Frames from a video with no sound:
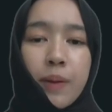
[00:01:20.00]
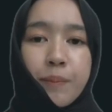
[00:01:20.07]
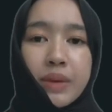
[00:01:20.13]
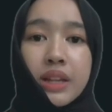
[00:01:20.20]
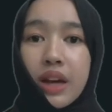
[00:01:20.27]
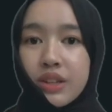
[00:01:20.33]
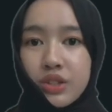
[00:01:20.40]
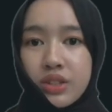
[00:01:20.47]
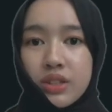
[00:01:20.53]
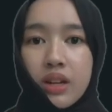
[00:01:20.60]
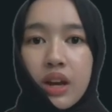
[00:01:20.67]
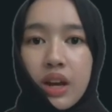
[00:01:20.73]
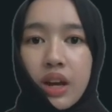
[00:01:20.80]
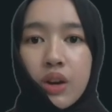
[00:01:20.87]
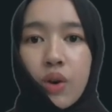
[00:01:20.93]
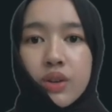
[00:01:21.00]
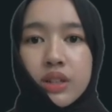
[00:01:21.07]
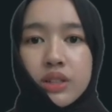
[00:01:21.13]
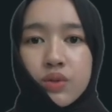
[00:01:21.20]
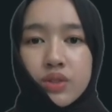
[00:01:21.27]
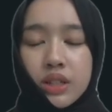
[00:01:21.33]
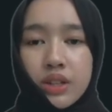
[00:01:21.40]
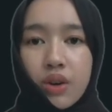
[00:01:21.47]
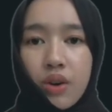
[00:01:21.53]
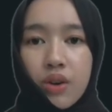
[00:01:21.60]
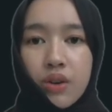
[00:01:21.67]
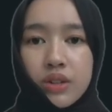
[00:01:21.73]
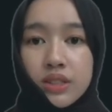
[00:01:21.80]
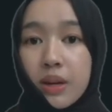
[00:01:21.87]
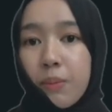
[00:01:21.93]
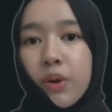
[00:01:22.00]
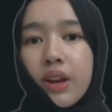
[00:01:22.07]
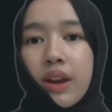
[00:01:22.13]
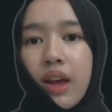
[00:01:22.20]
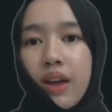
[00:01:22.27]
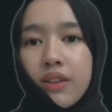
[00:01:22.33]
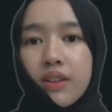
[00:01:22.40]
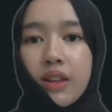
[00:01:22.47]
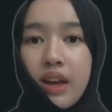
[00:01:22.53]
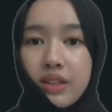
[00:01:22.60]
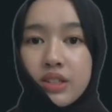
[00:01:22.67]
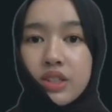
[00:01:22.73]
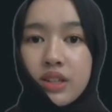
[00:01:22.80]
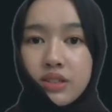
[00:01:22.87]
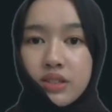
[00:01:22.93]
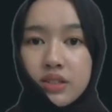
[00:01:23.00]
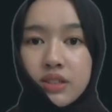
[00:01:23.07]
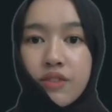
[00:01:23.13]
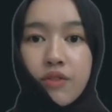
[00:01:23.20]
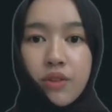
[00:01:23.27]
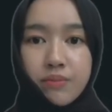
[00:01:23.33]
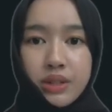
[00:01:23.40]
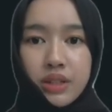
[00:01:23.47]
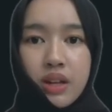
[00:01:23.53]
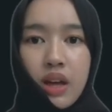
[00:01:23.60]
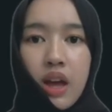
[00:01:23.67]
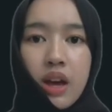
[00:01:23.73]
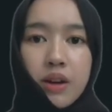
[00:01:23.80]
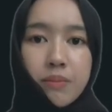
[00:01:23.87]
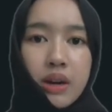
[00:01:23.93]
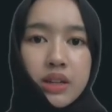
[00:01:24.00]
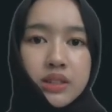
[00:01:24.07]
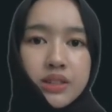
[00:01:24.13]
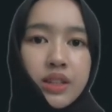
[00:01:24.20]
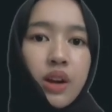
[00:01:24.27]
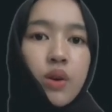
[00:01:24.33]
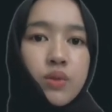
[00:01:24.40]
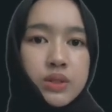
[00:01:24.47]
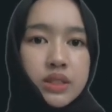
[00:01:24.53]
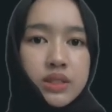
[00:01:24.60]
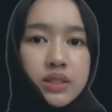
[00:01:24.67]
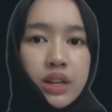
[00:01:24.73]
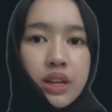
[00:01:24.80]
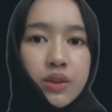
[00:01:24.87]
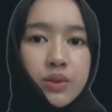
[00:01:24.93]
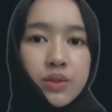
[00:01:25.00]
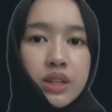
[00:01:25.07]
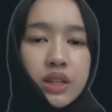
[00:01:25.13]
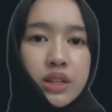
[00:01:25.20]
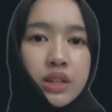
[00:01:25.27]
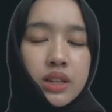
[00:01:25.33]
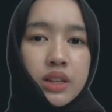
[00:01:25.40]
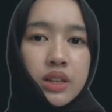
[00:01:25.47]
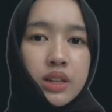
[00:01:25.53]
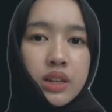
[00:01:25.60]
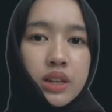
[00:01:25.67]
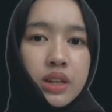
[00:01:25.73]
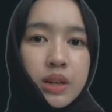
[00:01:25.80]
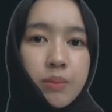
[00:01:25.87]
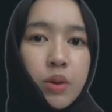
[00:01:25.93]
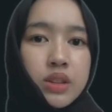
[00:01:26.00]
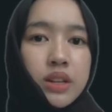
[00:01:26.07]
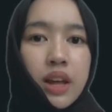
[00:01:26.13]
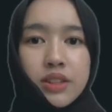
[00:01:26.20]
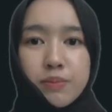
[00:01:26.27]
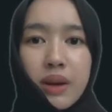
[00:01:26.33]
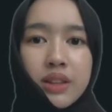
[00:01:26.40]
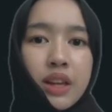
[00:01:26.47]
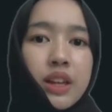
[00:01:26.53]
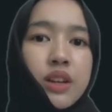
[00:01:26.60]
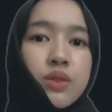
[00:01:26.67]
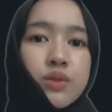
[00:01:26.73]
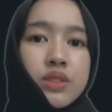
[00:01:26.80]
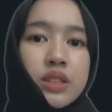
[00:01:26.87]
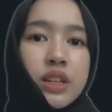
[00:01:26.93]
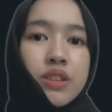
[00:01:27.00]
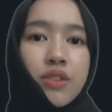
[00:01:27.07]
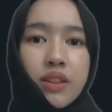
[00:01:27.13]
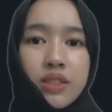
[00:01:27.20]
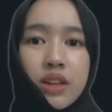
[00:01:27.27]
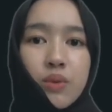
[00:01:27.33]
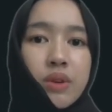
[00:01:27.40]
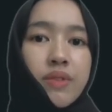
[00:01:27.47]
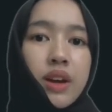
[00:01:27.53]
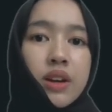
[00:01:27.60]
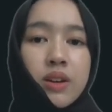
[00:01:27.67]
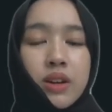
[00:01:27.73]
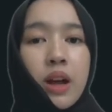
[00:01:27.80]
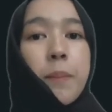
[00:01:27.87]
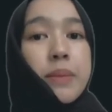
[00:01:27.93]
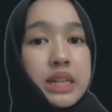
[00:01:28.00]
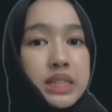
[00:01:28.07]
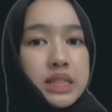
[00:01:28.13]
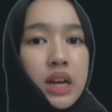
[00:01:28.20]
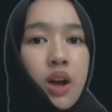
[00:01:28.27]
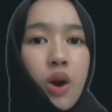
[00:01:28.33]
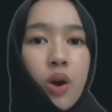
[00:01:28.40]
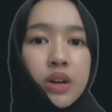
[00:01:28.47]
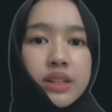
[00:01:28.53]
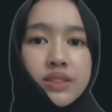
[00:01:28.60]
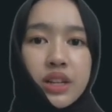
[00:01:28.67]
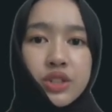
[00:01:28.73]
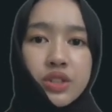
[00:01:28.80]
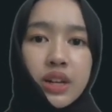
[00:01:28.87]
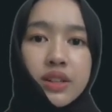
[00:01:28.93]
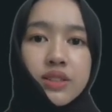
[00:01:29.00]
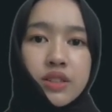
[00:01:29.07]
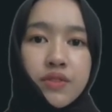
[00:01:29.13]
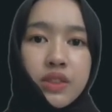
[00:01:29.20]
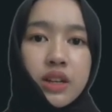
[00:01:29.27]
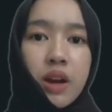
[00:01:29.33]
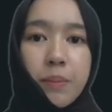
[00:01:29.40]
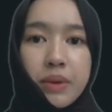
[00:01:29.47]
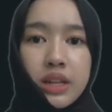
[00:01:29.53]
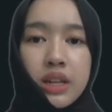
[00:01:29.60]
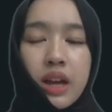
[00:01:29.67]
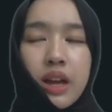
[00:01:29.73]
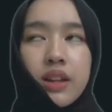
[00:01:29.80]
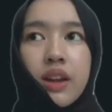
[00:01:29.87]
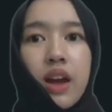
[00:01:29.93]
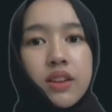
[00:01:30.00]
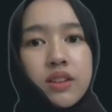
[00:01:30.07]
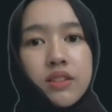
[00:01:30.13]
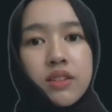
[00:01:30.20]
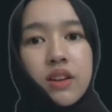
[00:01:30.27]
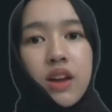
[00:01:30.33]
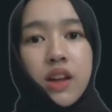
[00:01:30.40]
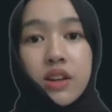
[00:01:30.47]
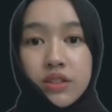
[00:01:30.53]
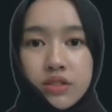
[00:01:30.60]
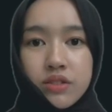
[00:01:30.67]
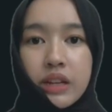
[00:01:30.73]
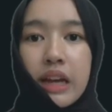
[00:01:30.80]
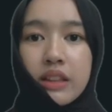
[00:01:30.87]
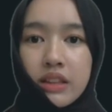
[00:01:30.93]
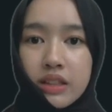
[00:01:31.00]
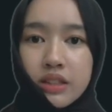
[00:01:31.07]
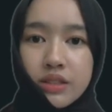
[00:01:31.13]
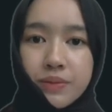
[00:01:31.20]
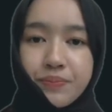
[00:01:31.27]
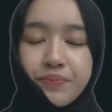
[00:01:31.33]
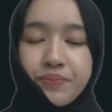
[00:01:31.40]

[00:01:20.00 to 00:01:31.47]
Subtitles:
In addition, in order to secure support and handle any challenges involvement among stakeholders, including important aspect that includes interacting with companies, organizations and serve the company and other necessary entities.